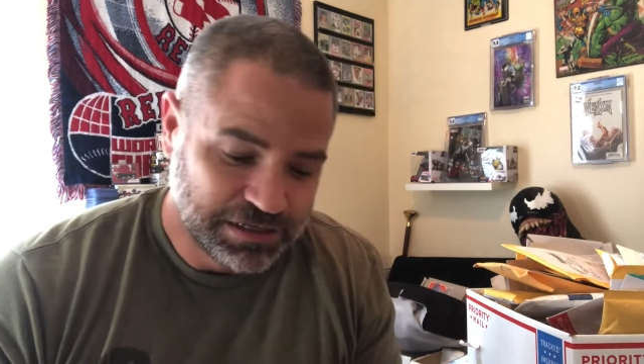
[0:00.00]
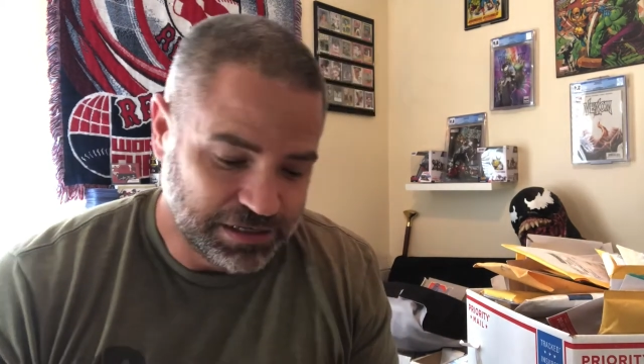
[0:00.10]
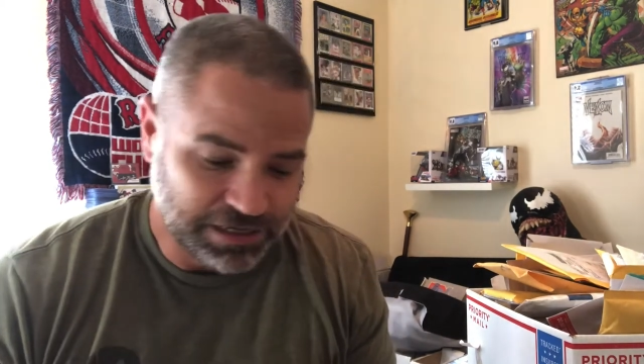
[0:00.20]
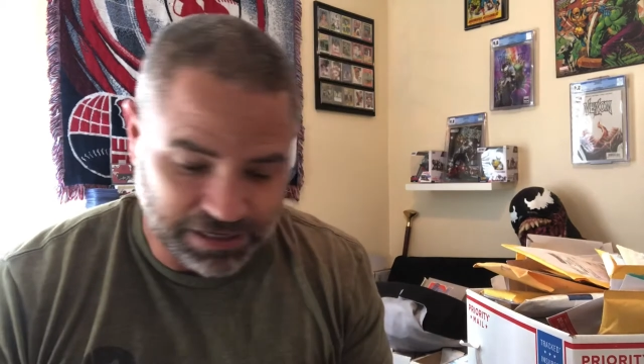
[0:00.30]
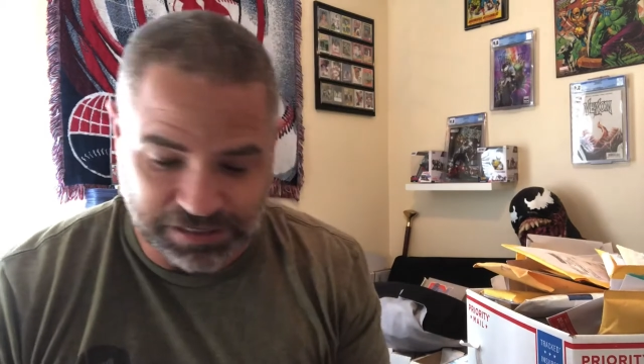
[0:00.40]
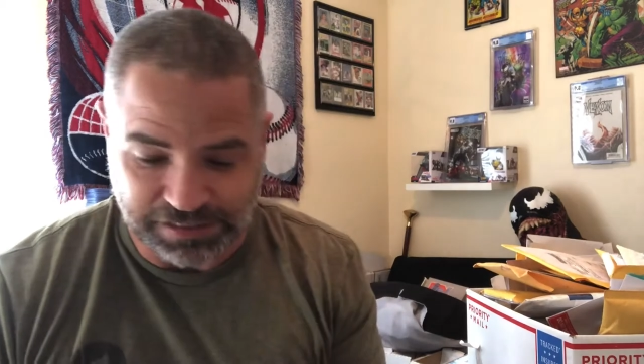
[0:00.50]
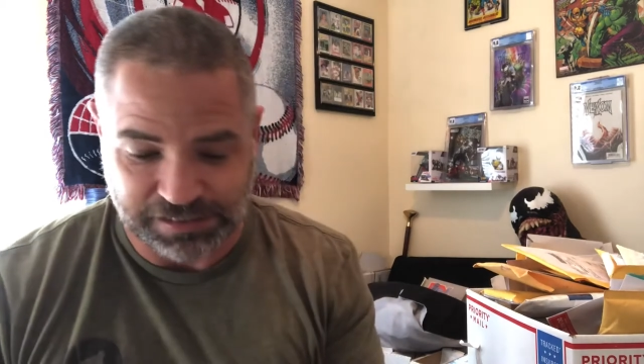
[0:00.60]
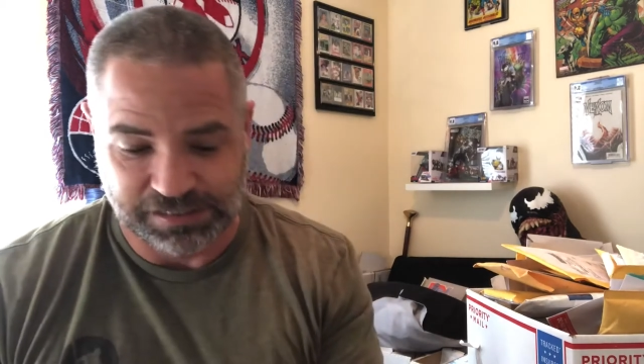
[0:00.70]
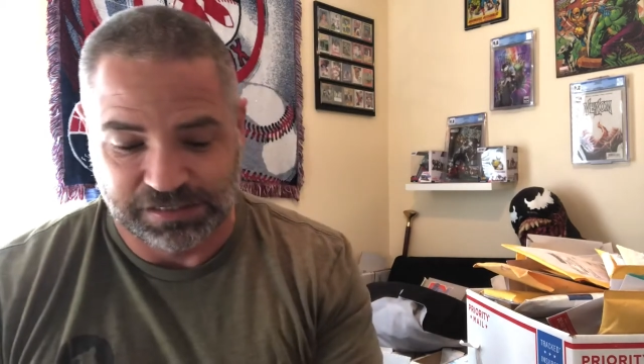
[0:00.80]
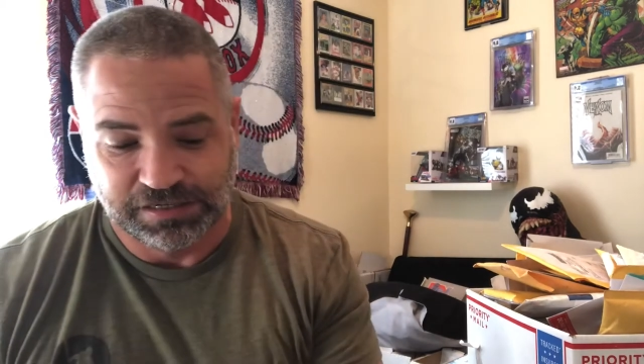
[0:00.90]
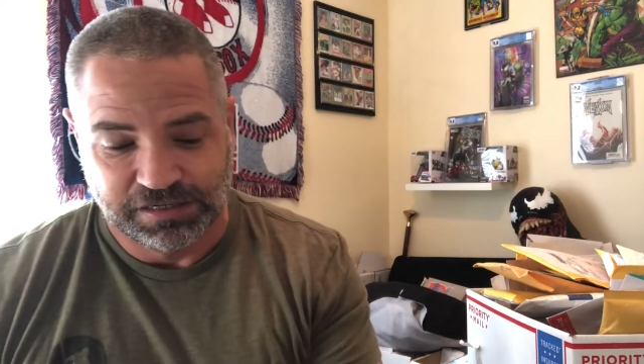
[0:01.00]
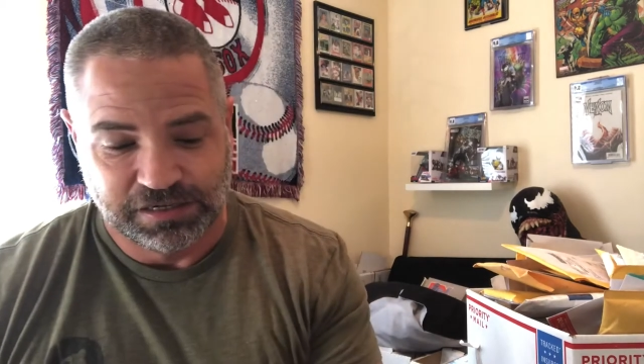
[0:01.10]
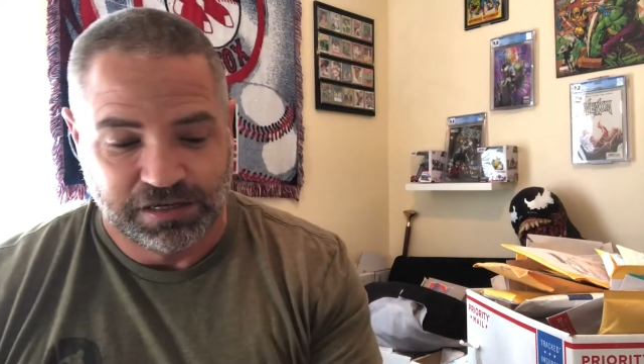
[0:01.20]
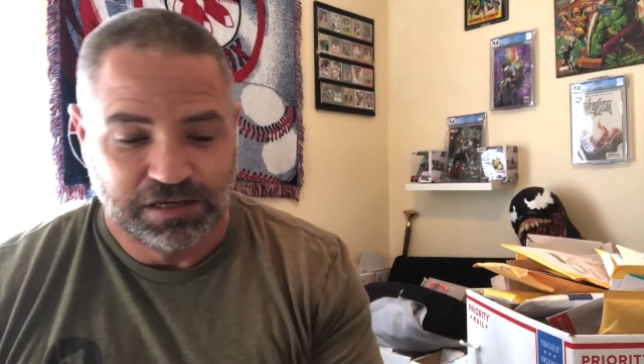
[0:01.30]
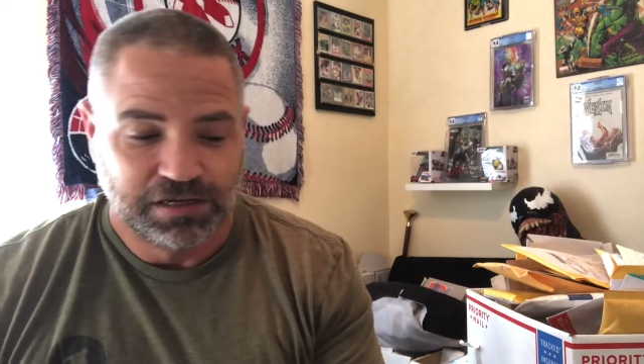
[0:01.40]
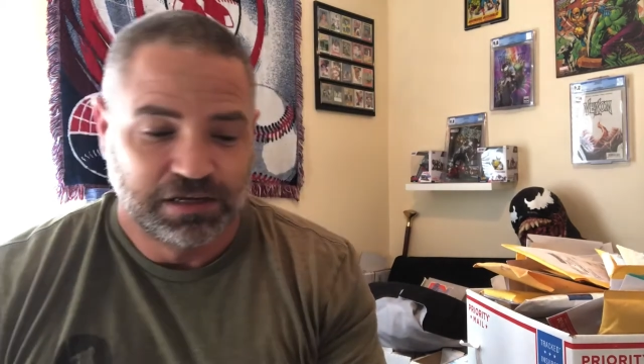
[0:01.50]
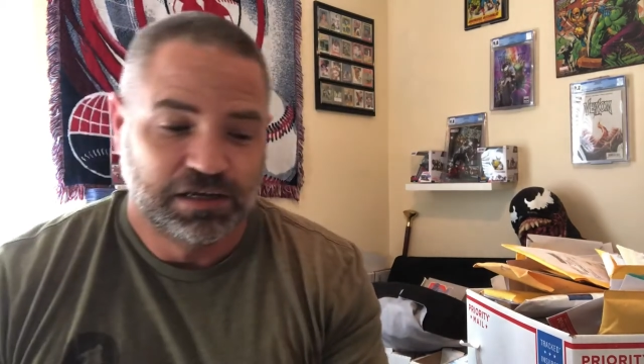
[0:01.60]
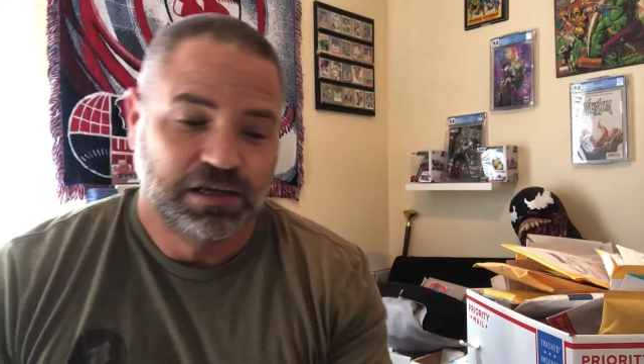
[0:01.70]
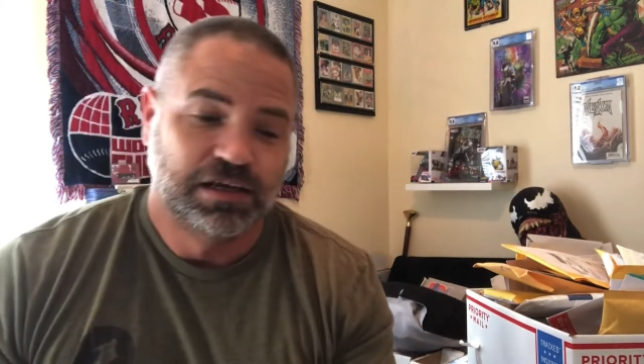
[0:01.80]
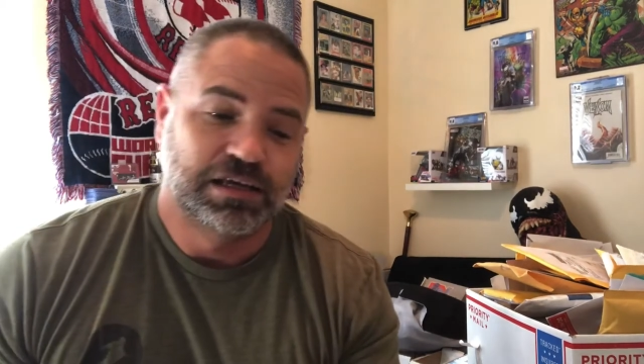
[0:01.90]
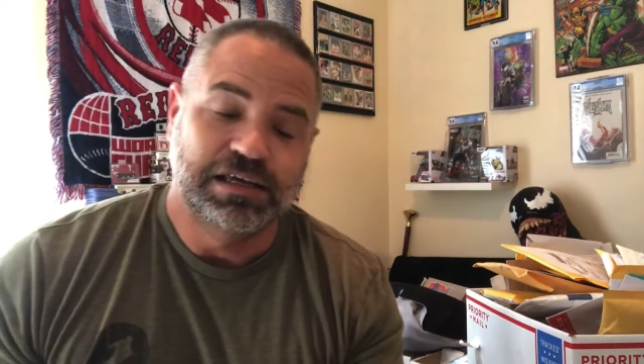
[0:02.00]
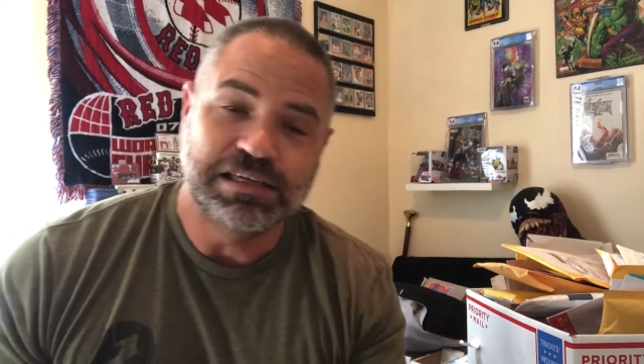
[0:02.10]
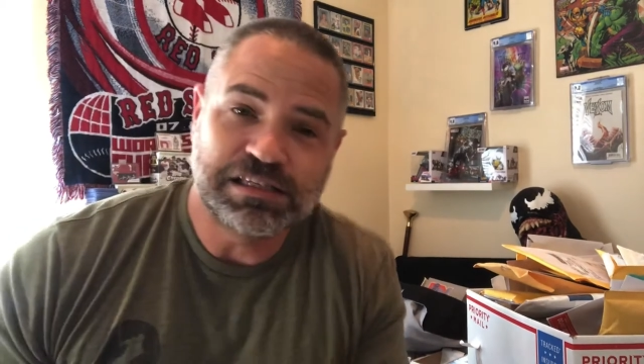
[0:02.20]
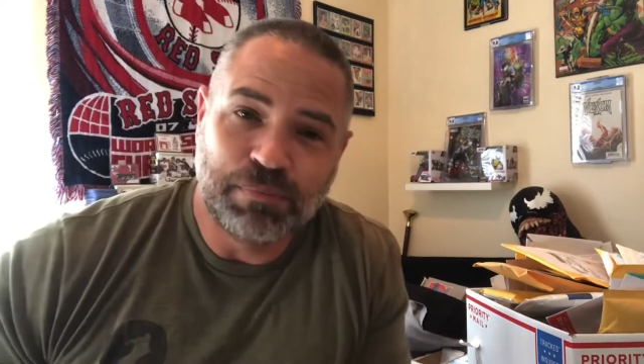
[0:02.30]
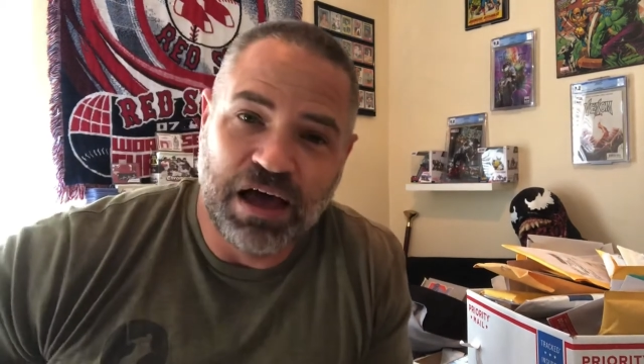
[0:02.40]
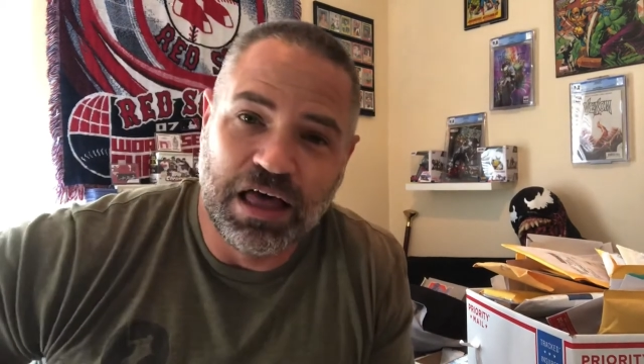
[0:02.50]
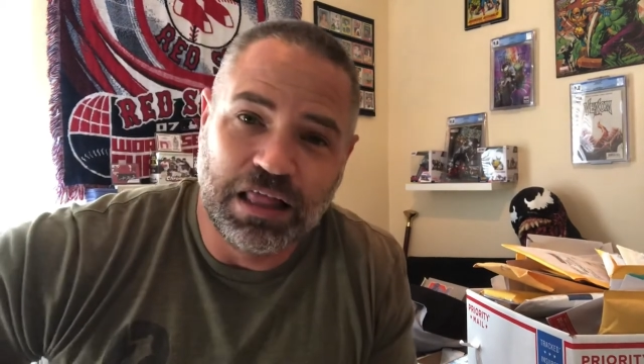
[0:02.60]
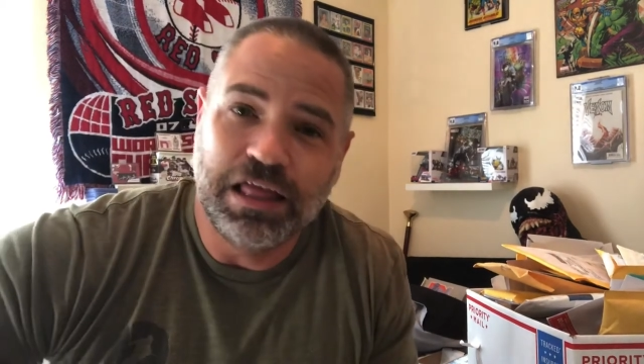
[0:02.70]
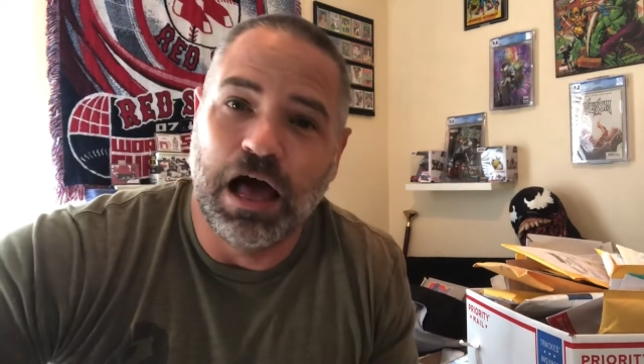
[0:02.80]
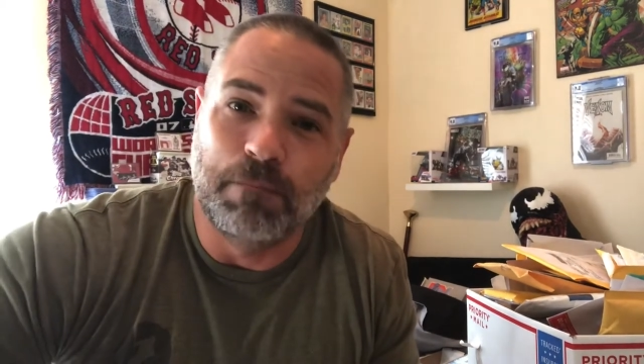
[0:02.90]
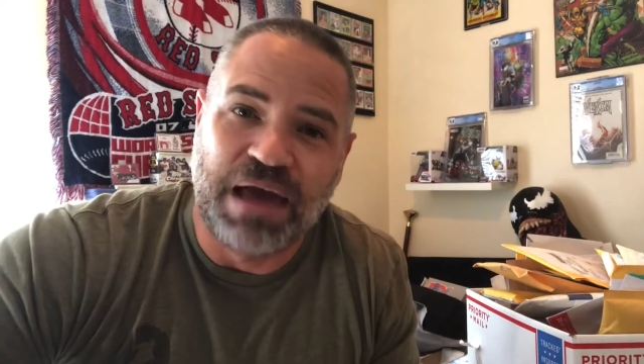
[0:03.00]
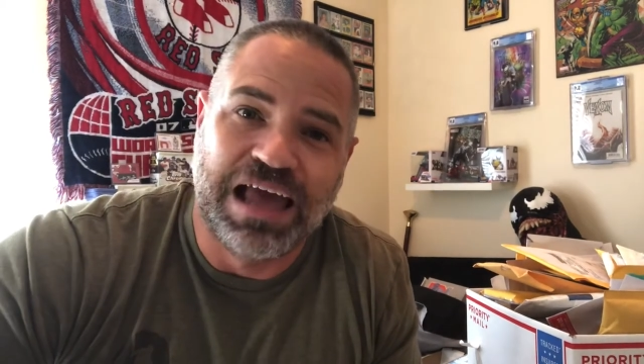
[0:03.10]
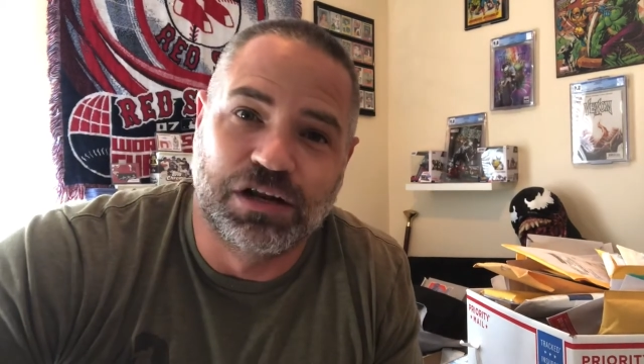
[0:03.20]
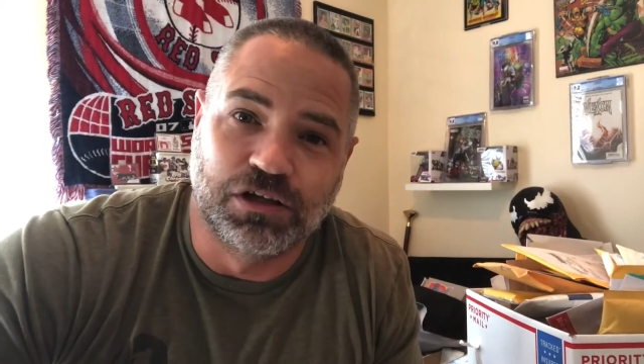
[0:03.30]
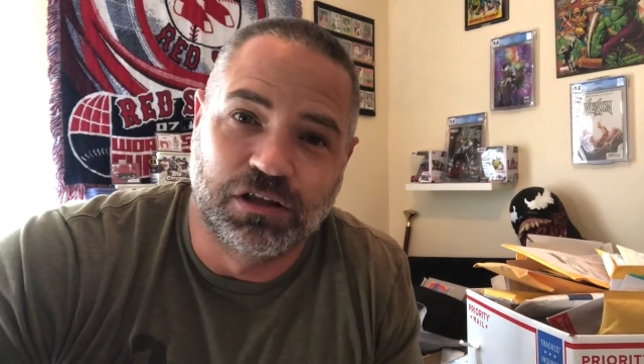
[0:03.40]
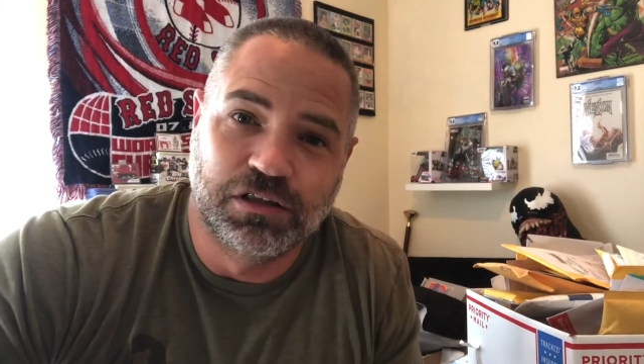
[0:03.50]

is Isabel Abandel.